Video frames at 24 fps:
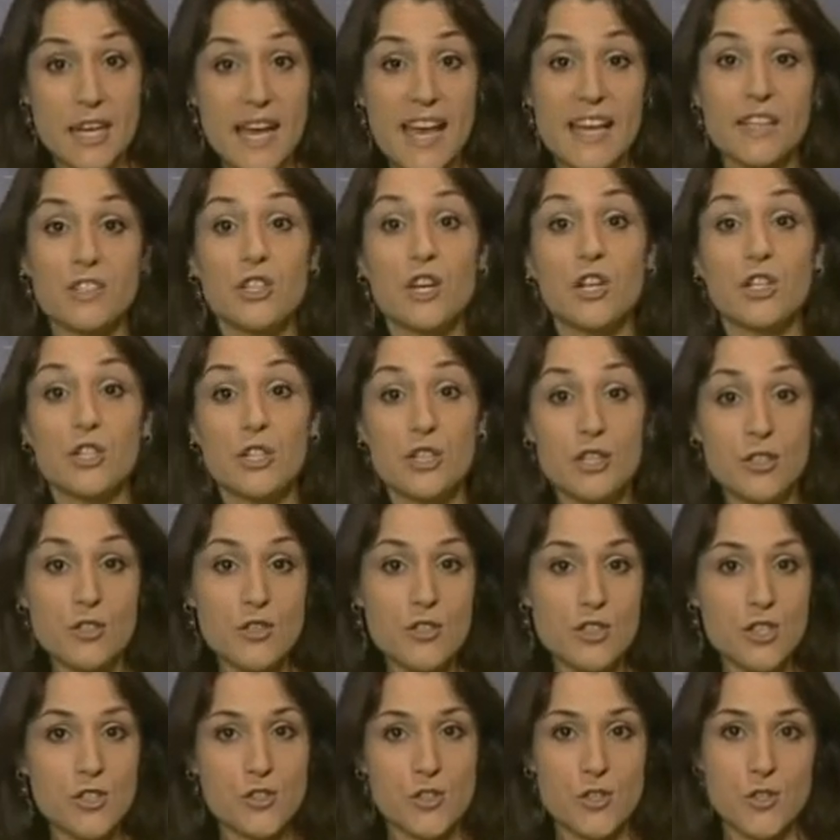and
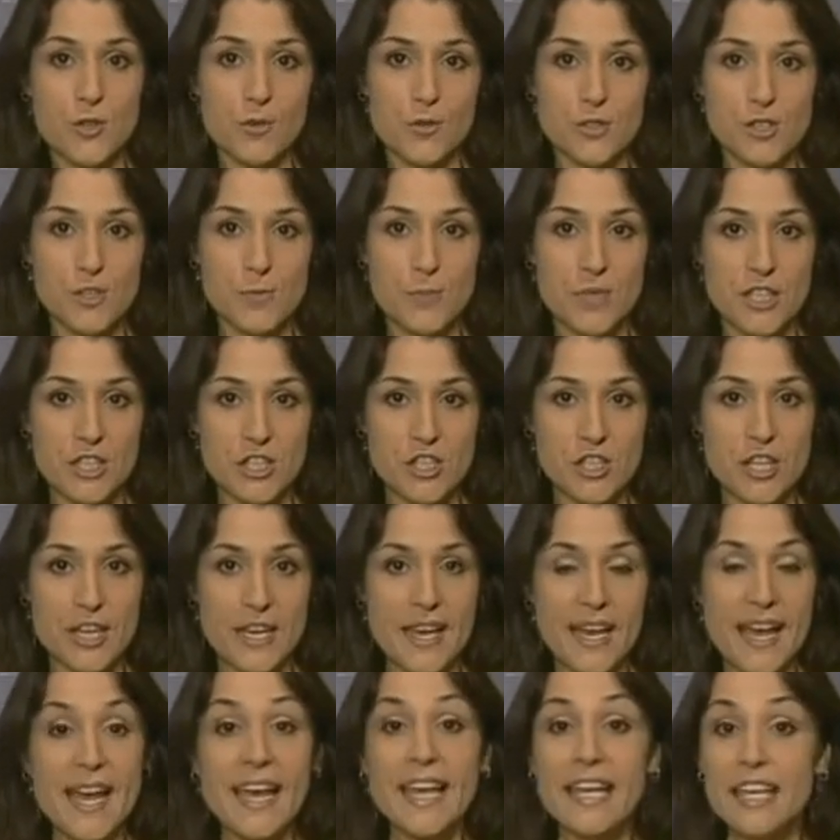conclusion to your speech,
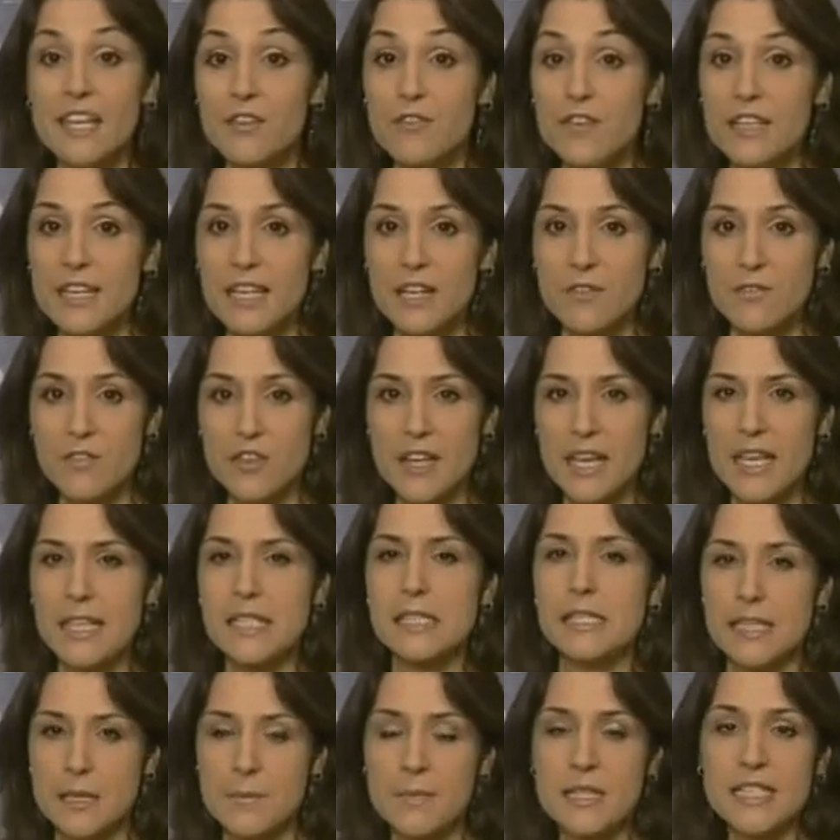even if there is
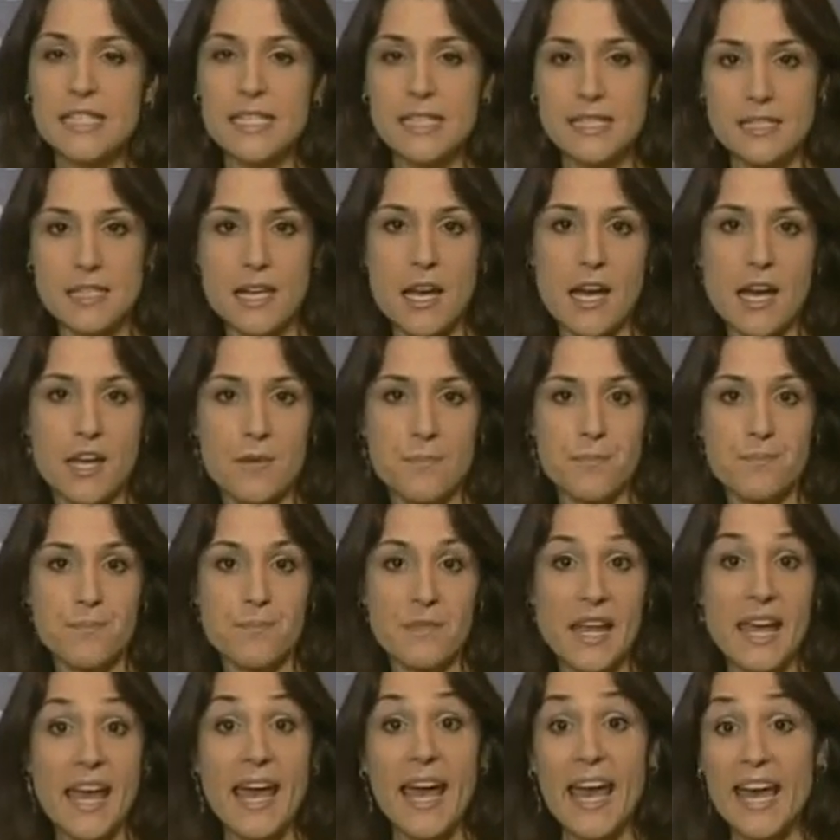limited time.
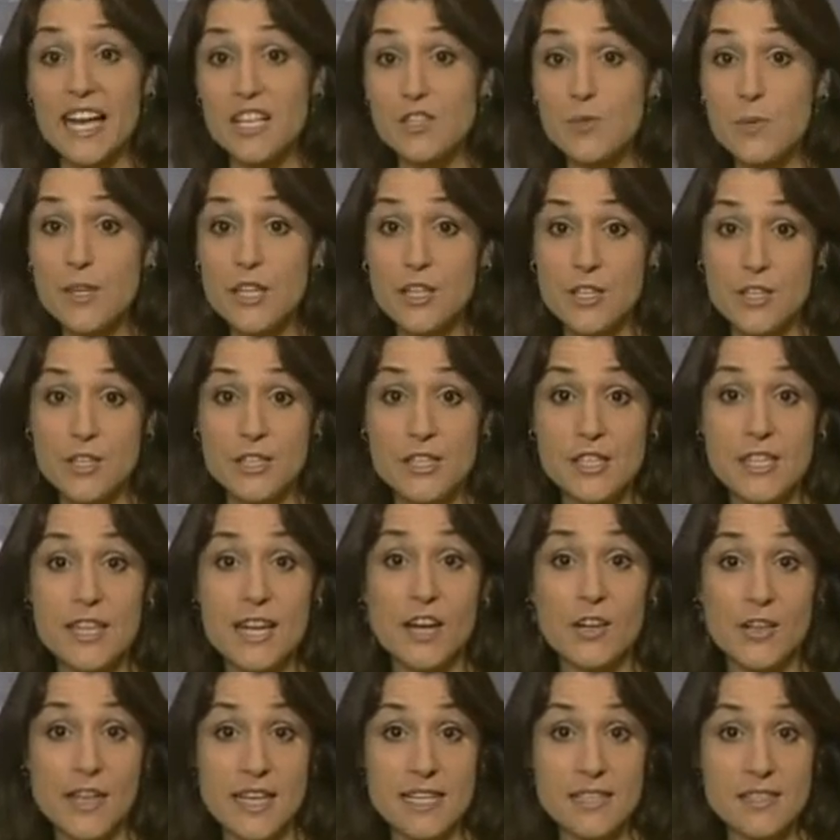As we learnt in
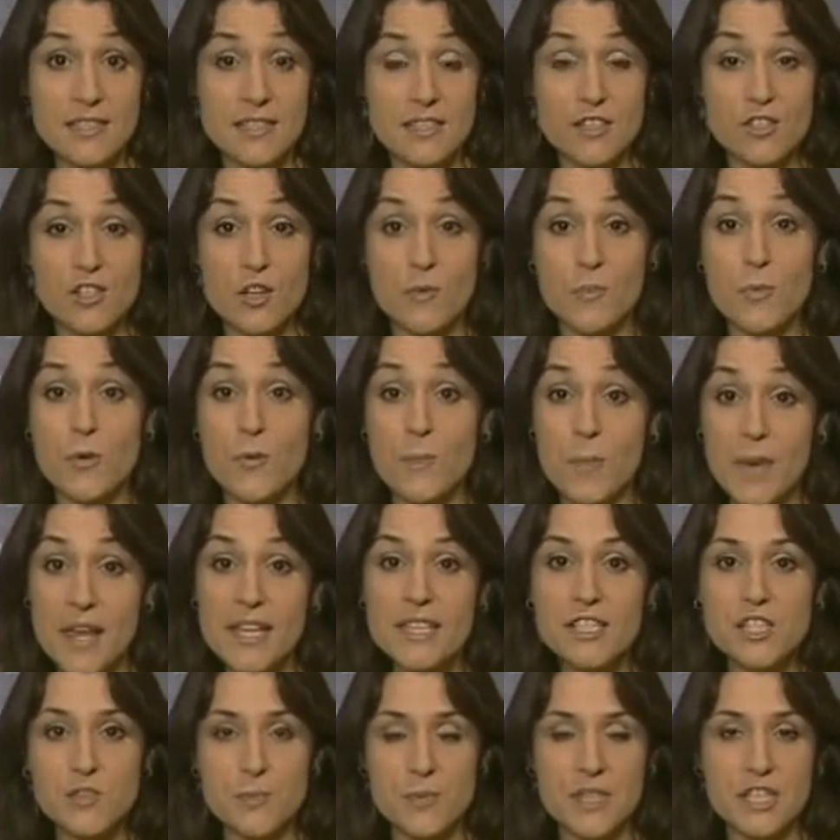our lessons on
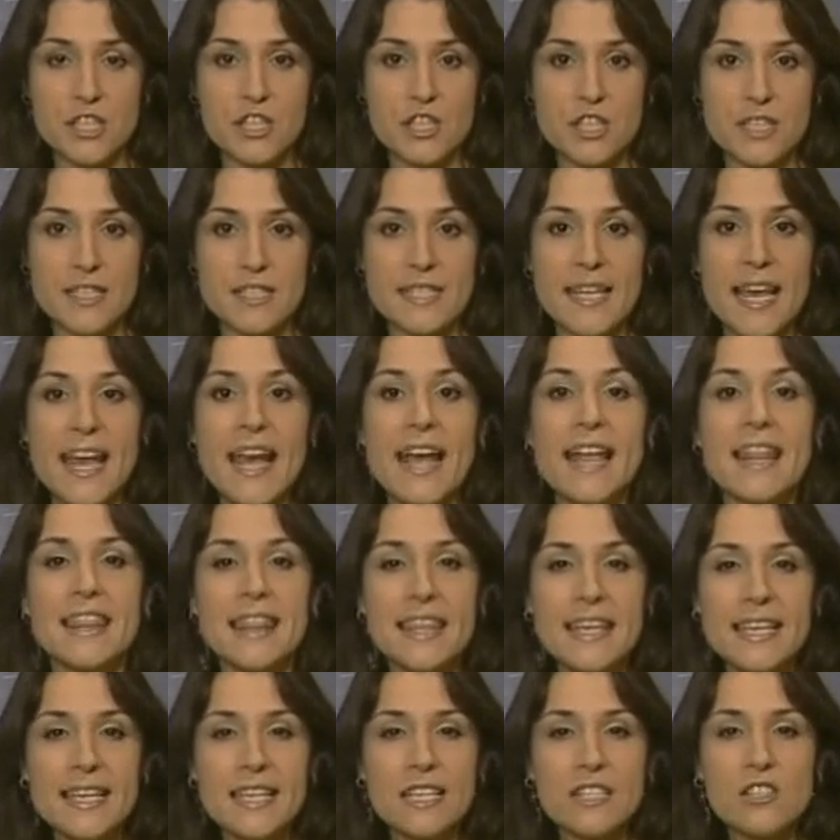prepared speeches,
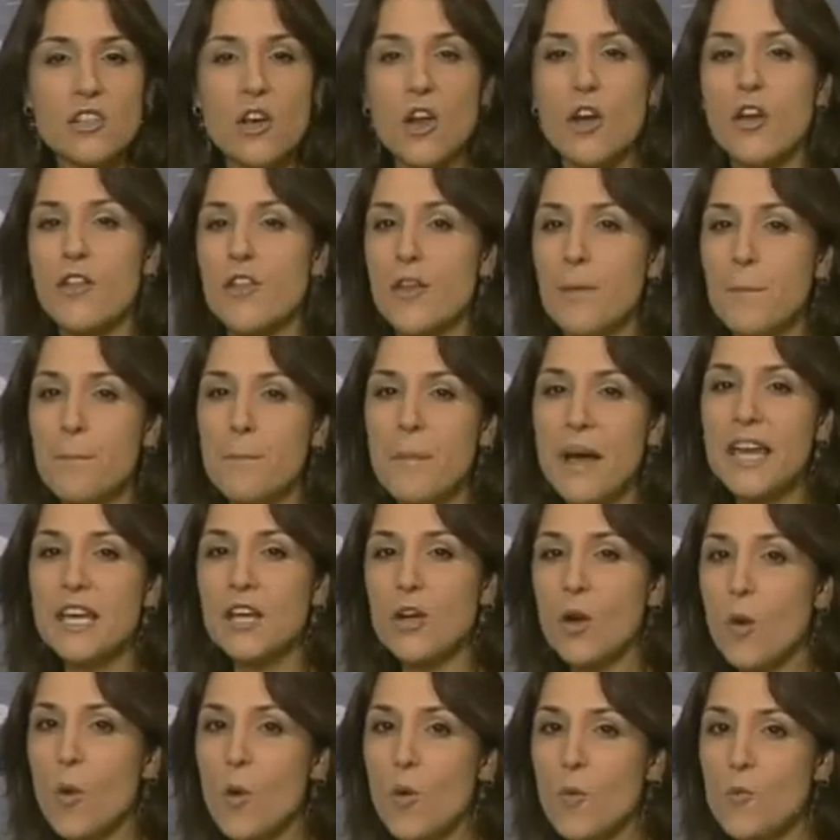these are the make
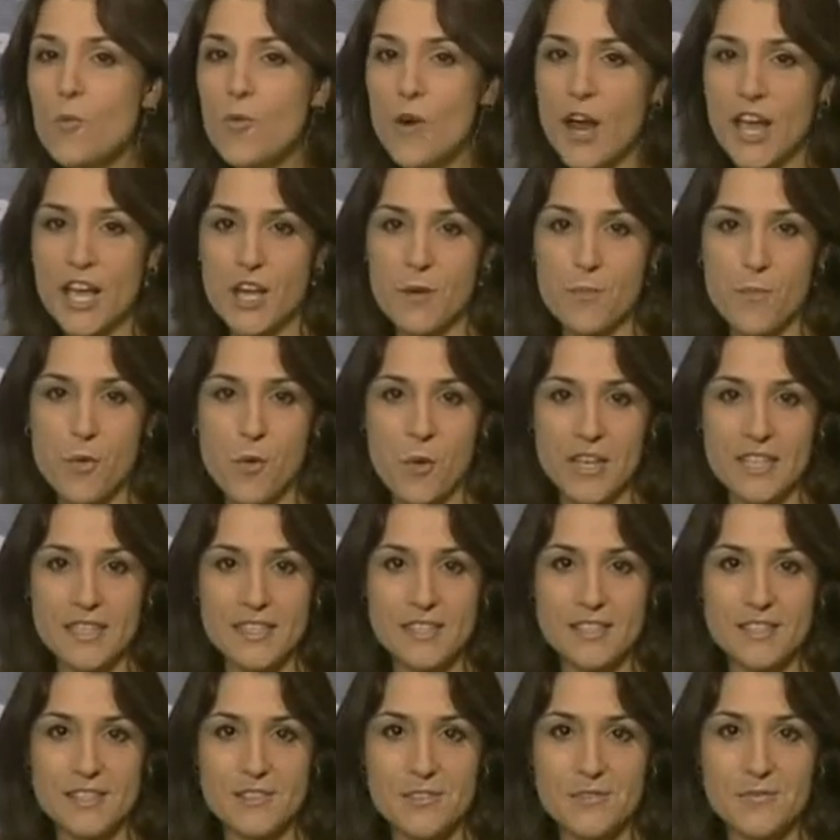or break points.